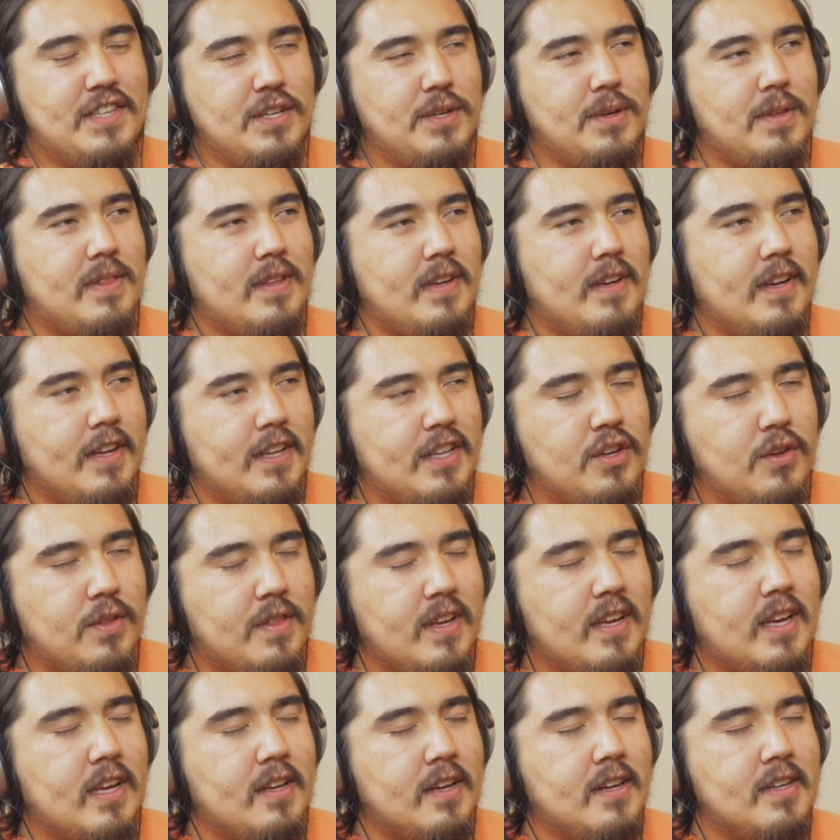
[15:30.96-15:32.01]
you
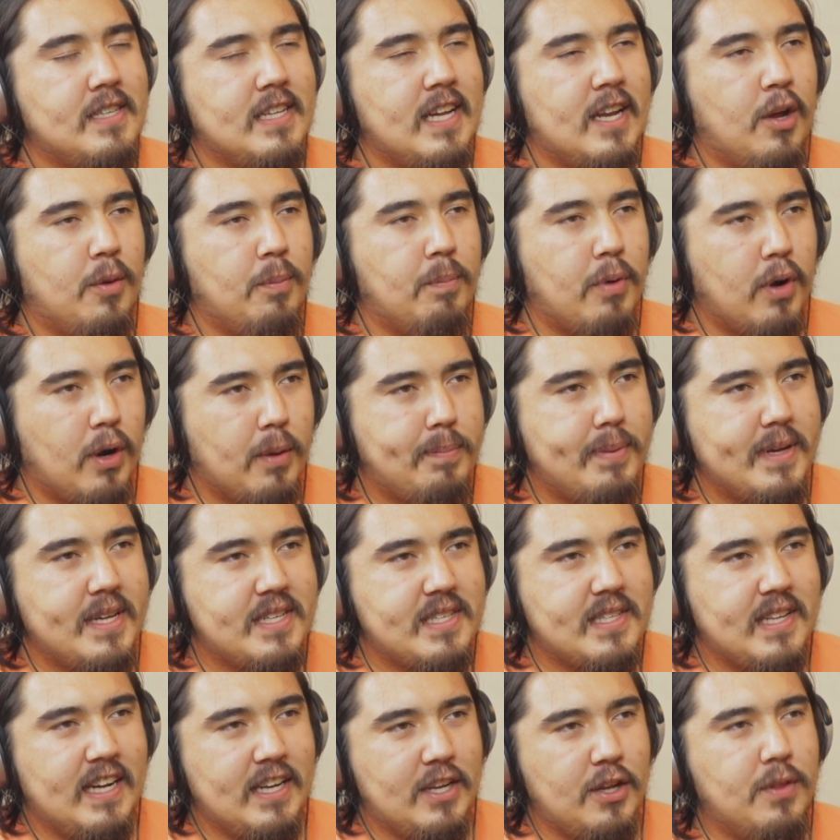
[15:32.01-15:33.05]
think he does that on
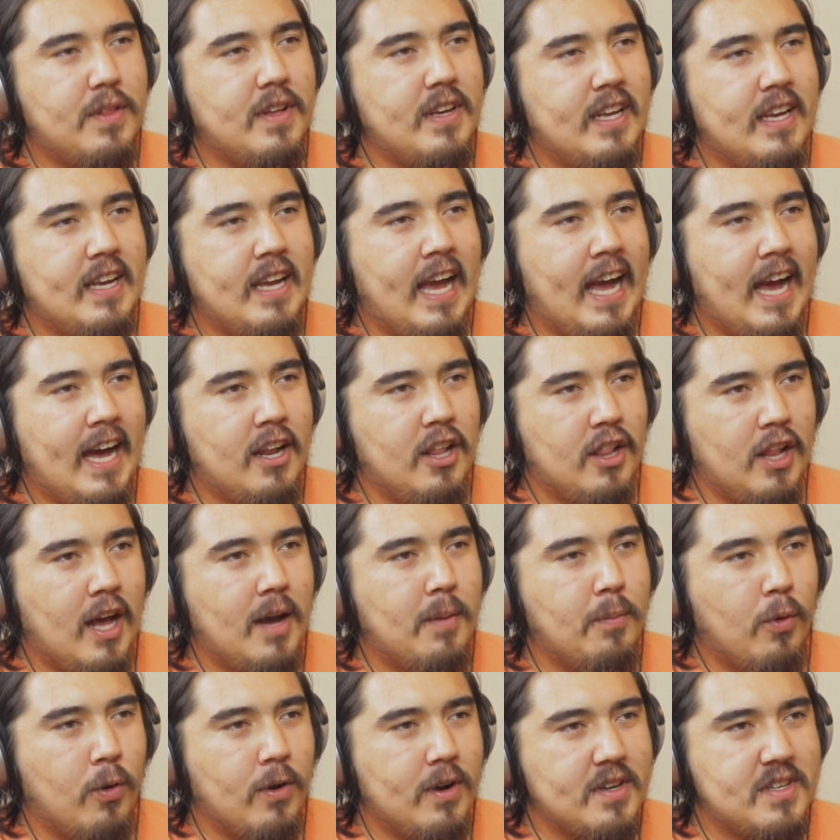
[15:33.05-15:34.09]
purpose? Like, do you think he had a
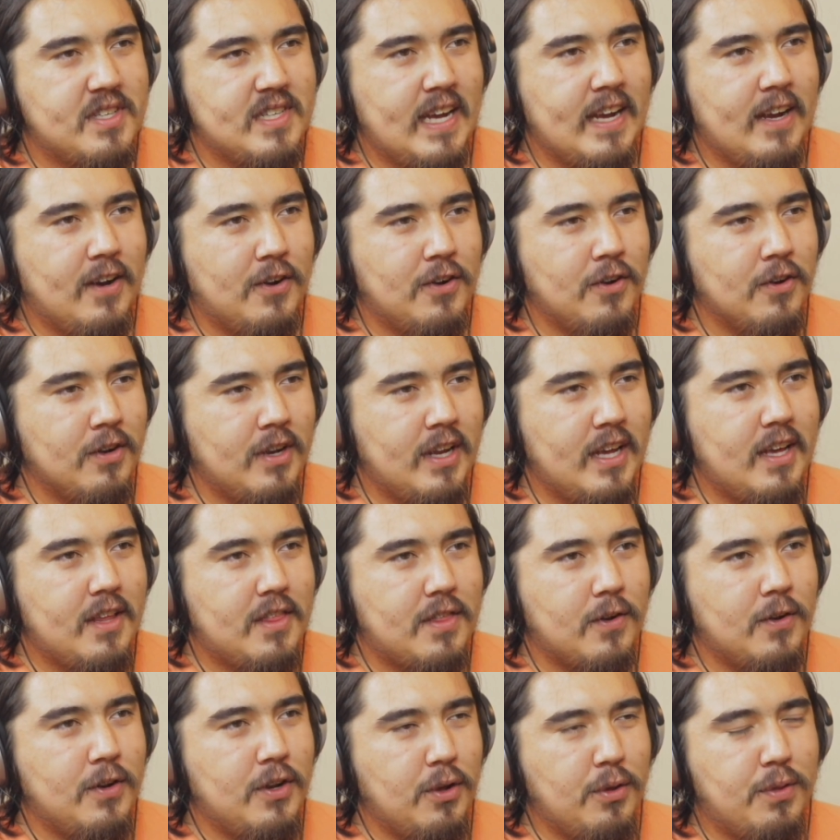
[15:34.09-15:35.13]
lot more to say underneath,
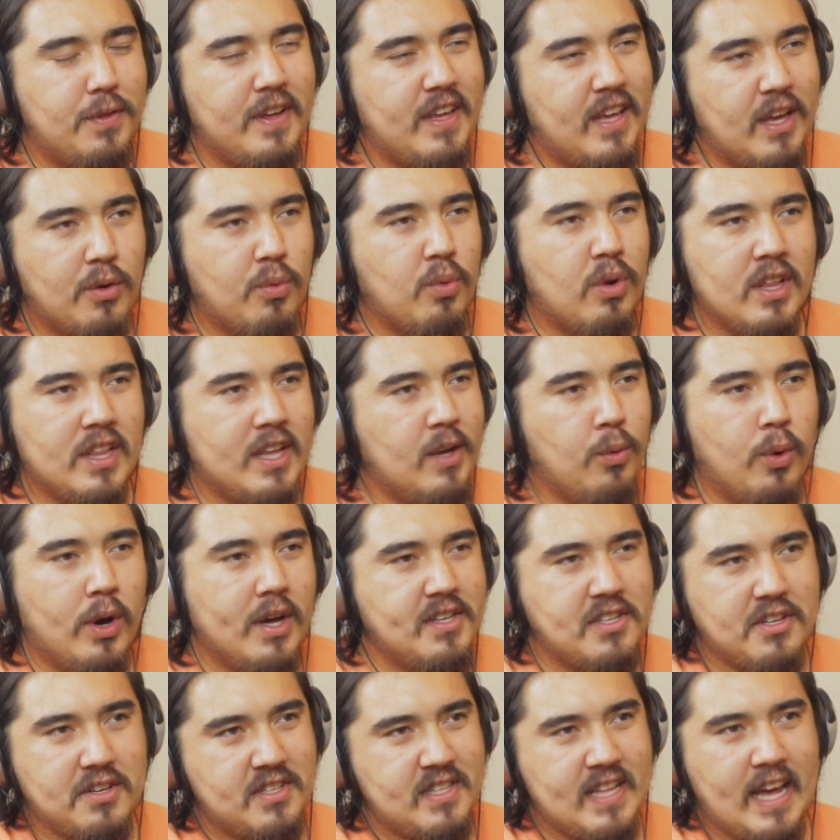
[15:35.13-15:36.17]
or do you think he really
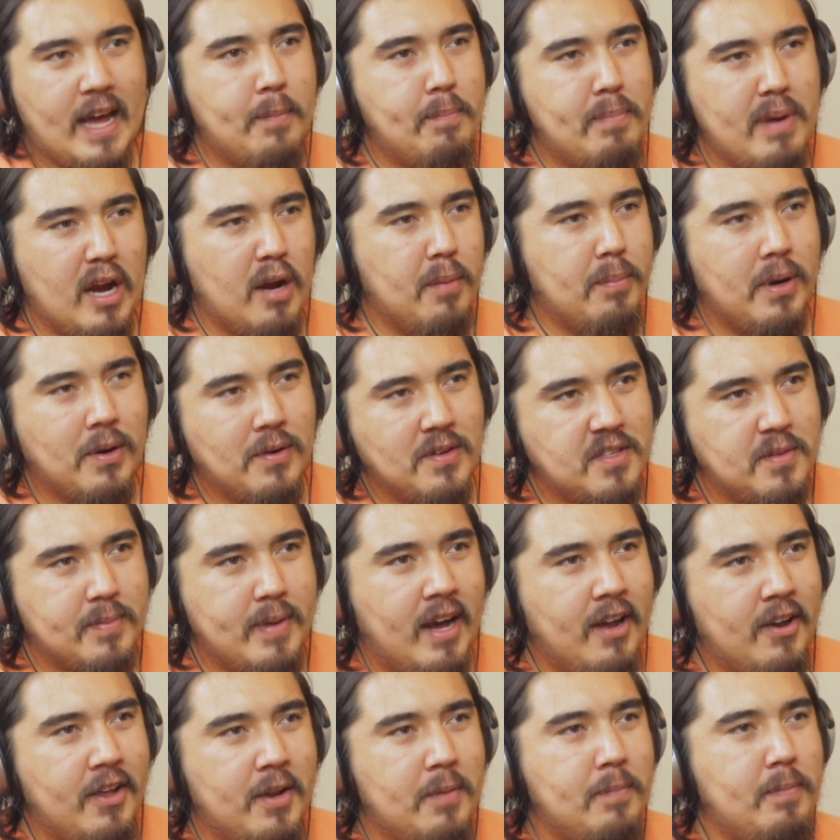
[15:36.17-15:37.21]
was just that bare bones
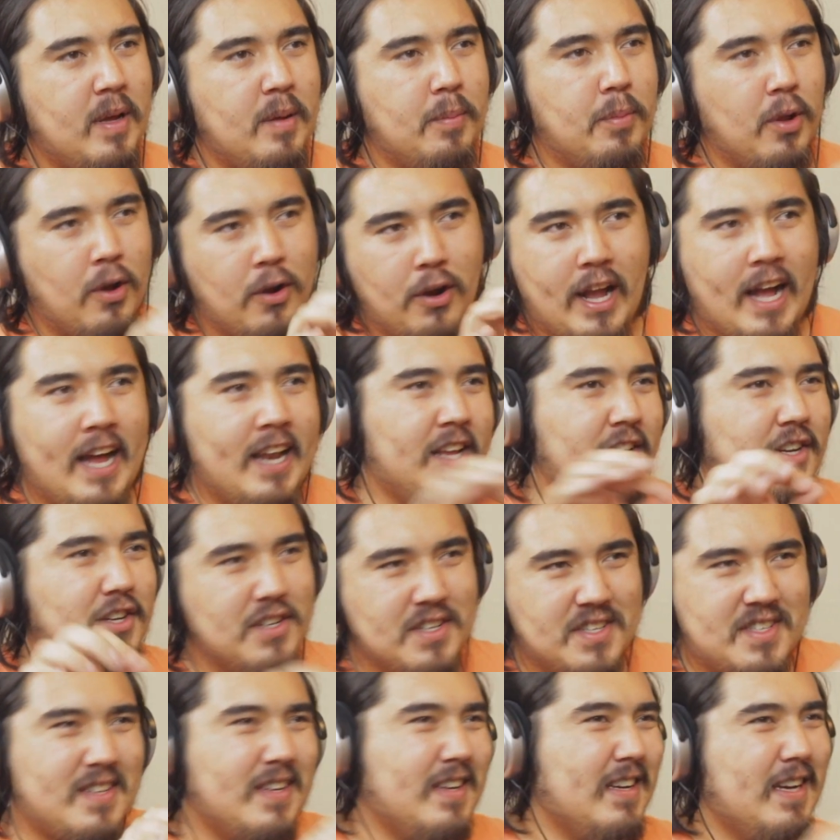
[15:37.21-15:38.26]
about it and people are kind of
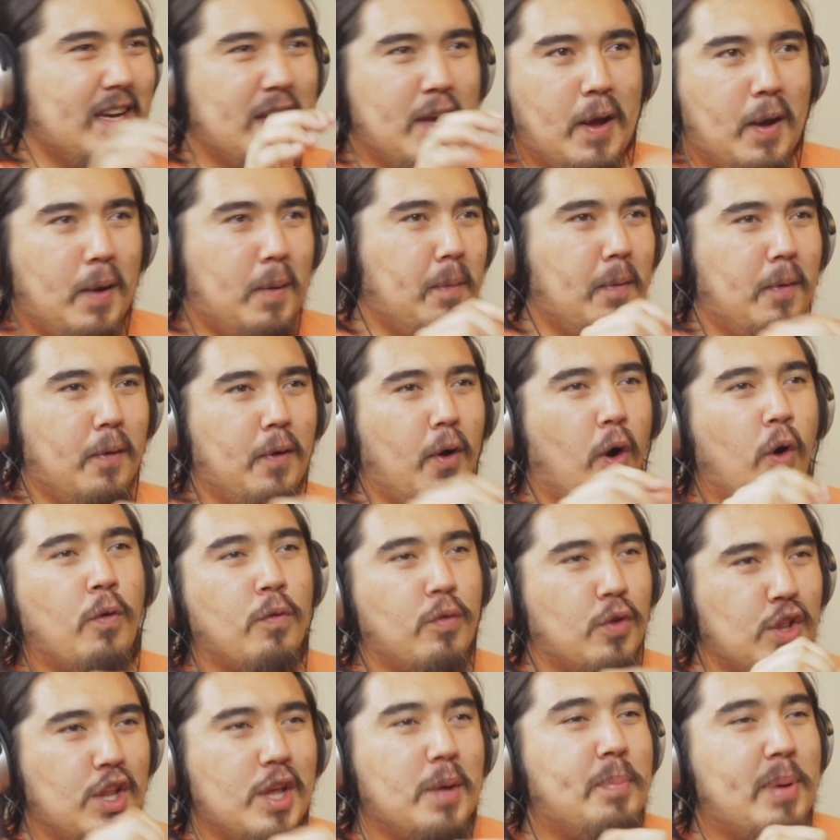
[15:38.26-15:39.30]
just
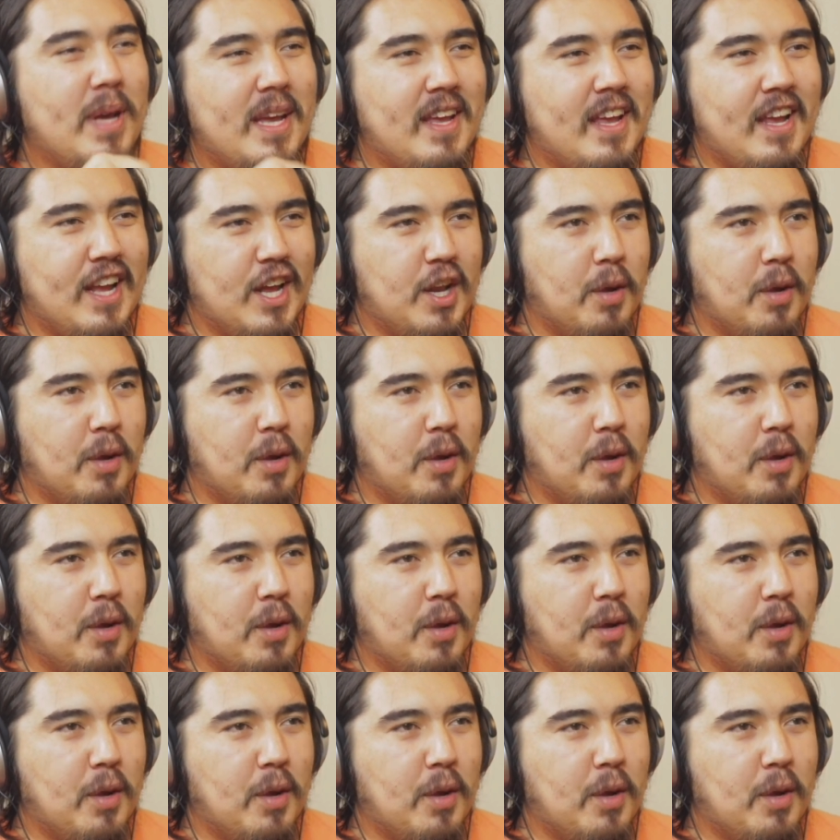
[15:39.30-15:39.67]
overly picking it